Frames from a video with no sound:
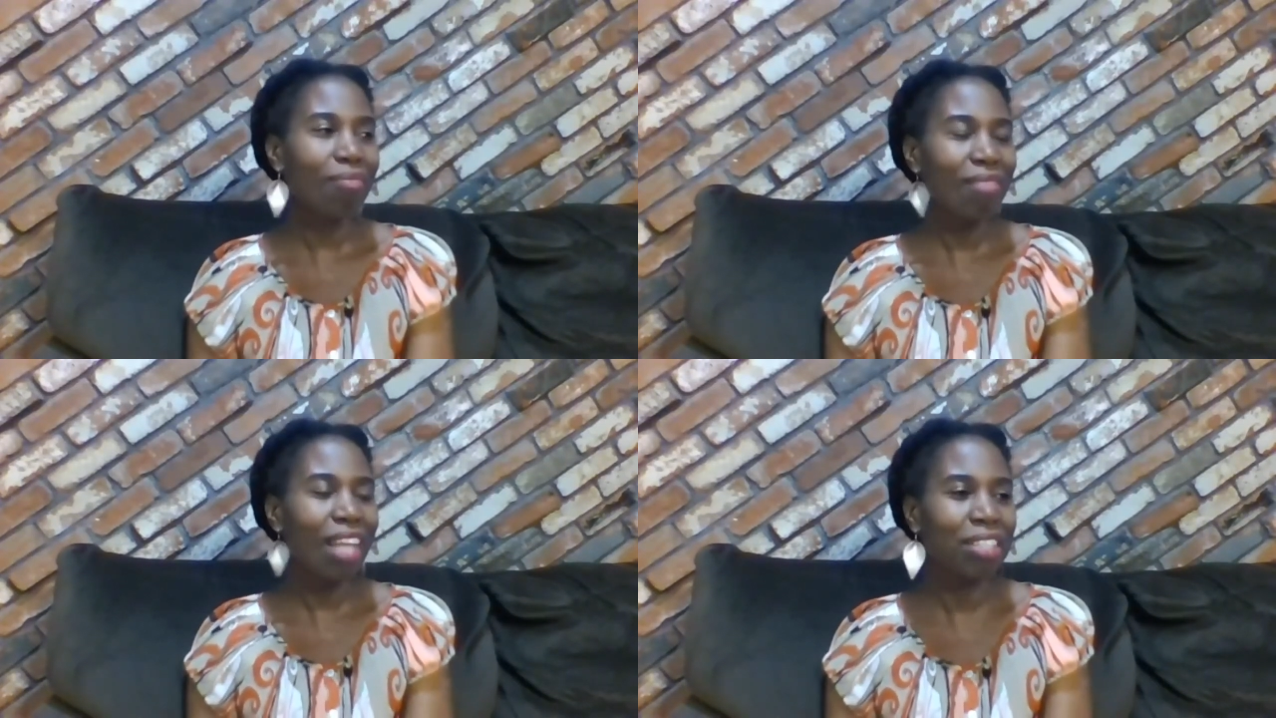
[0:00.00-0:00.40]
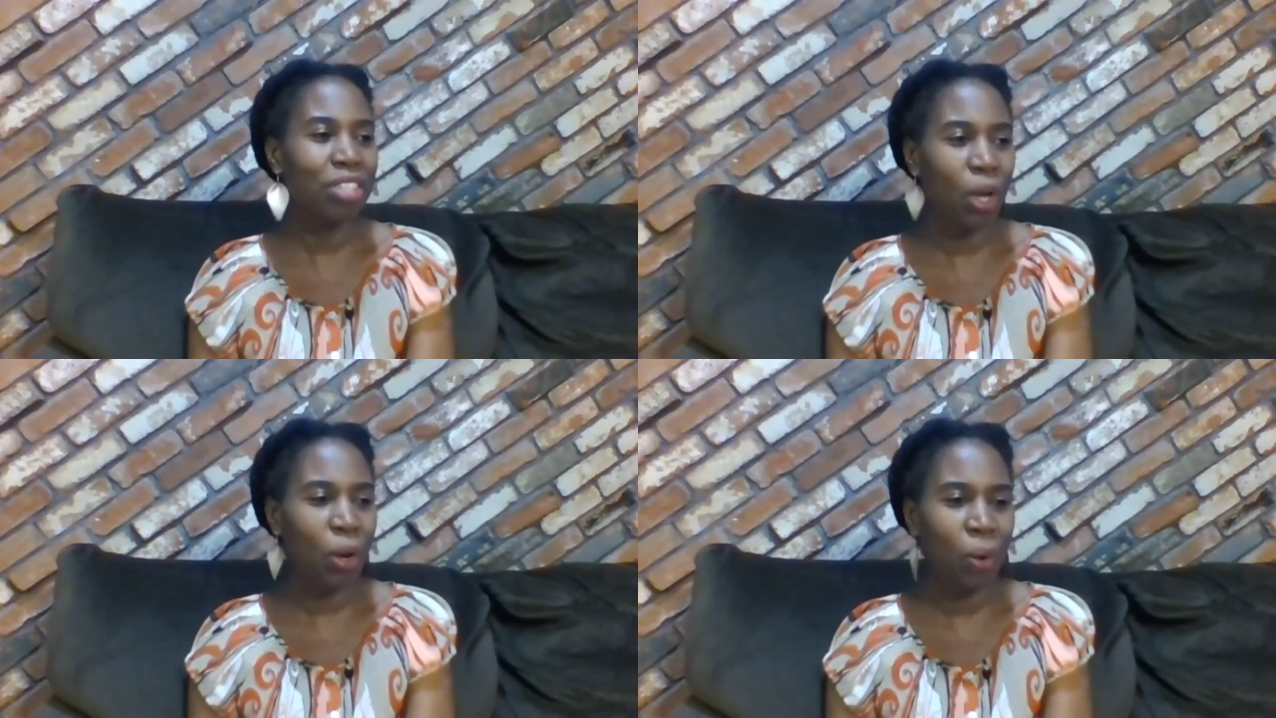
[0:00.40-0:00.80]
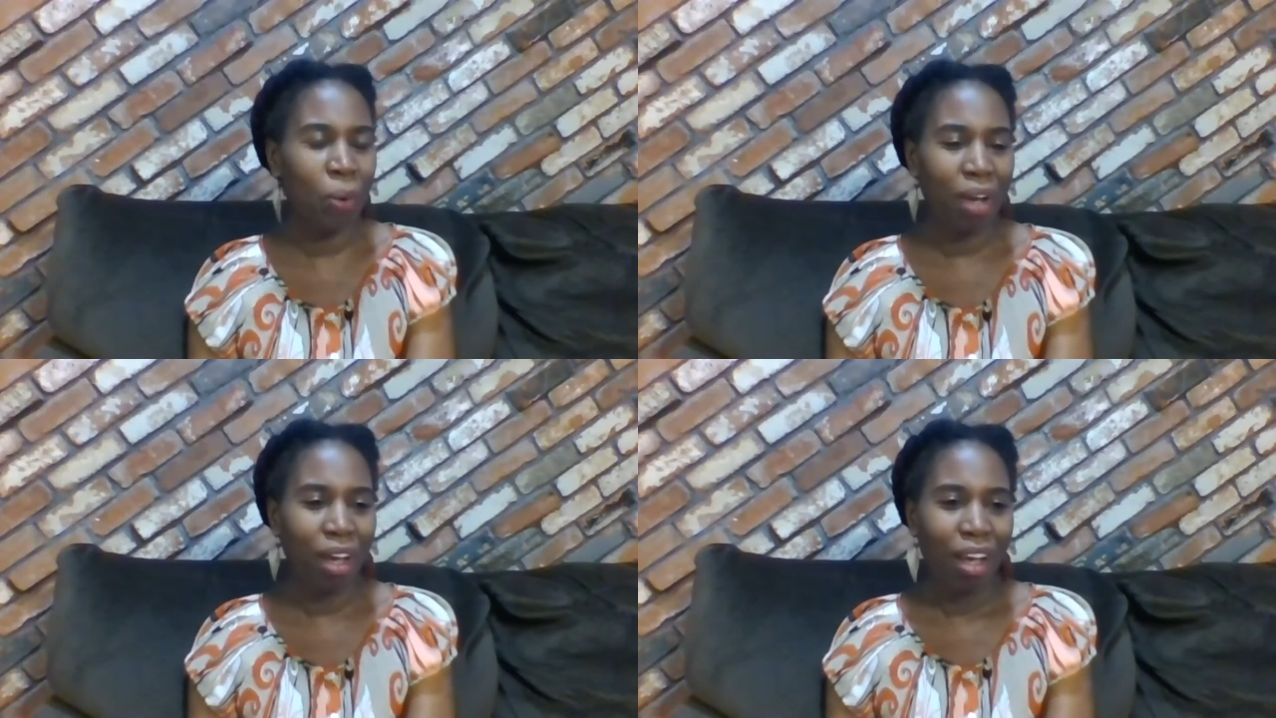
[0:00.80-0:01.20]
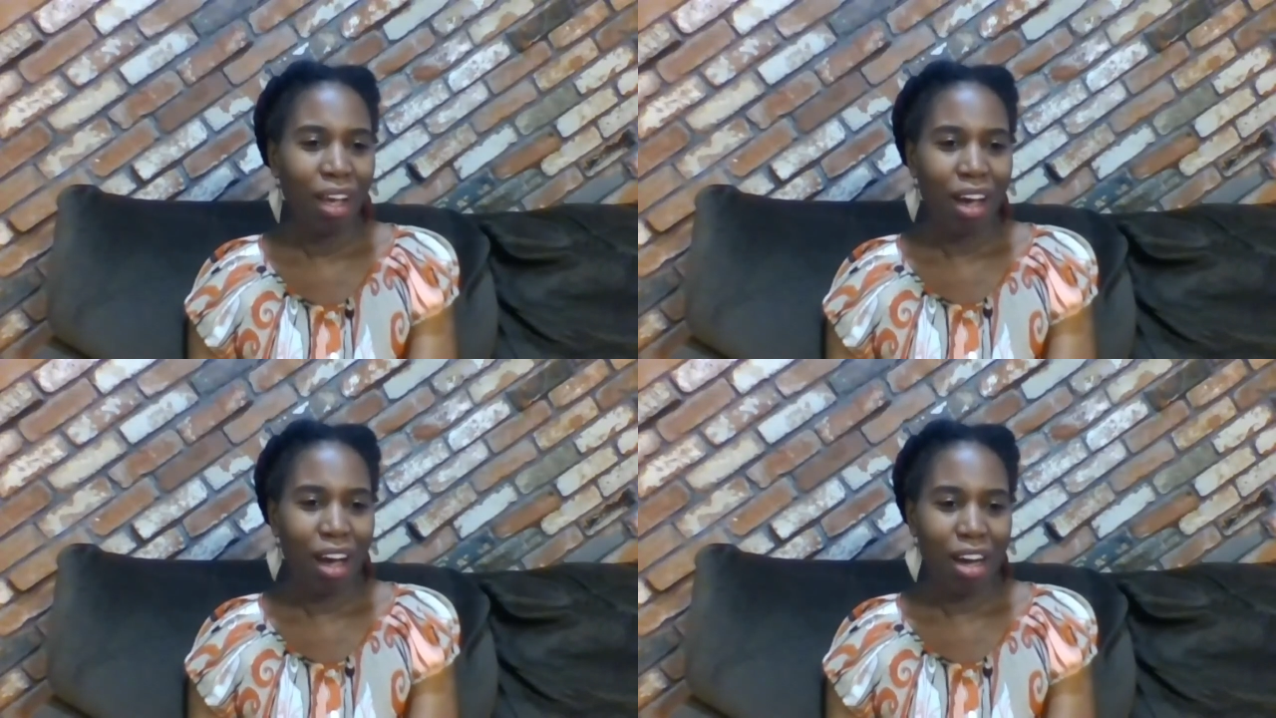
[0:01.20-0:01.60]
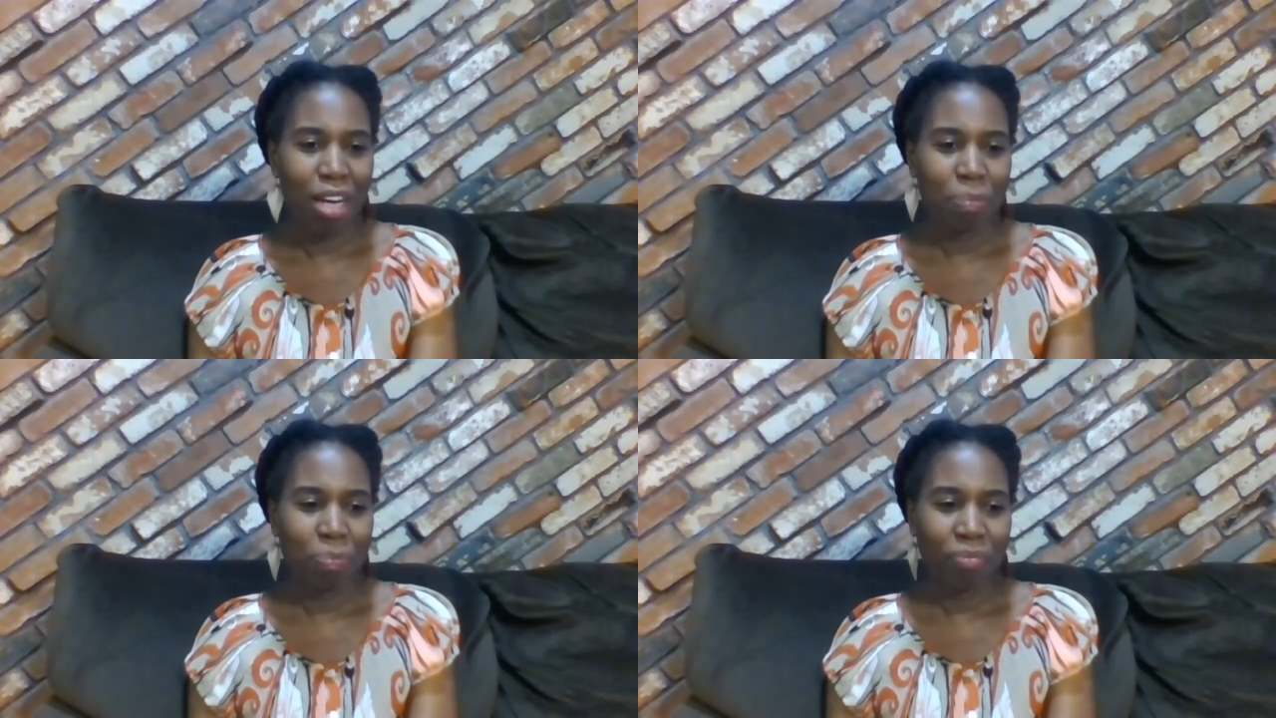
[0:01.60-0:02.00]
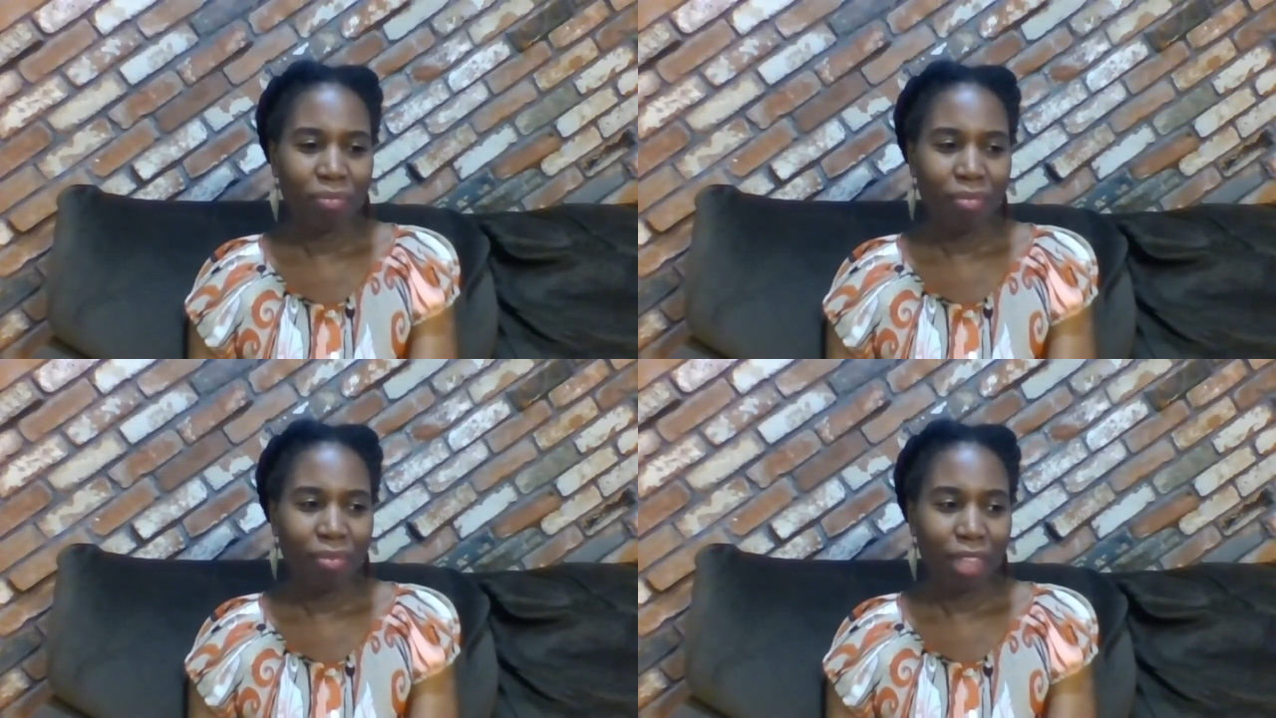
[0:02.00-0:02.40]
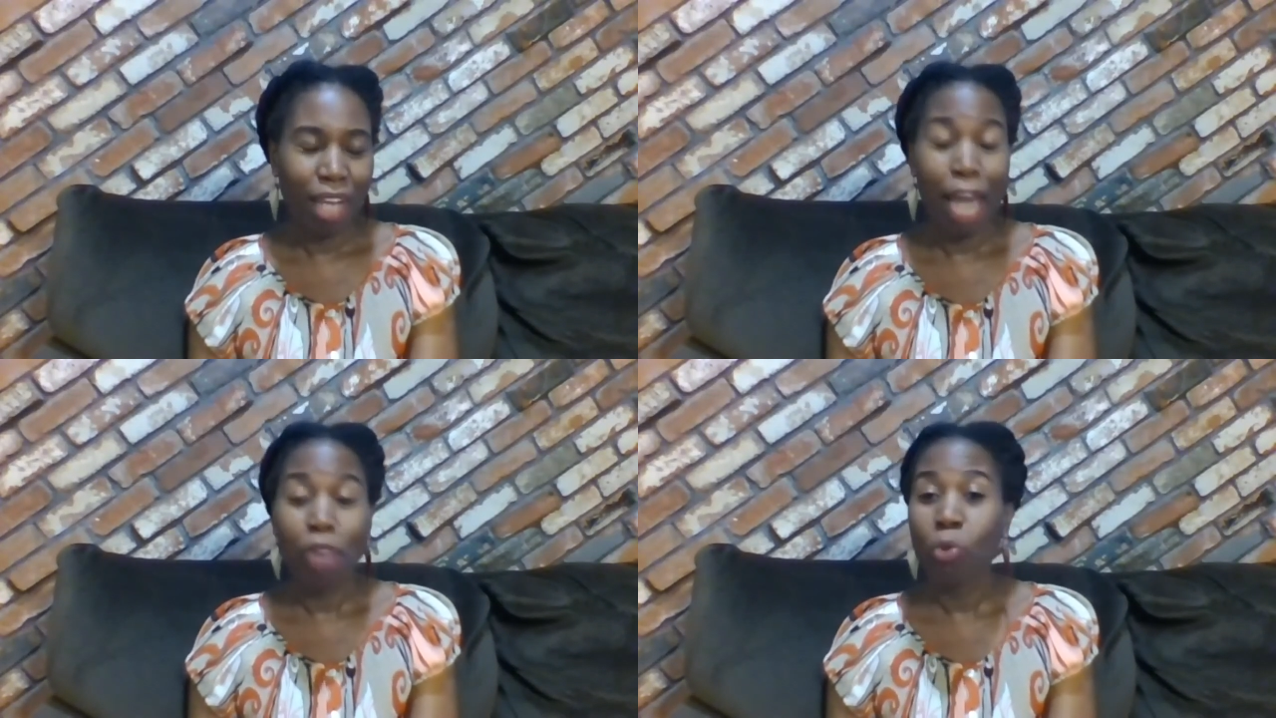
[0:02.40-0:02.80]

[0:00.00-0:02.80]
So I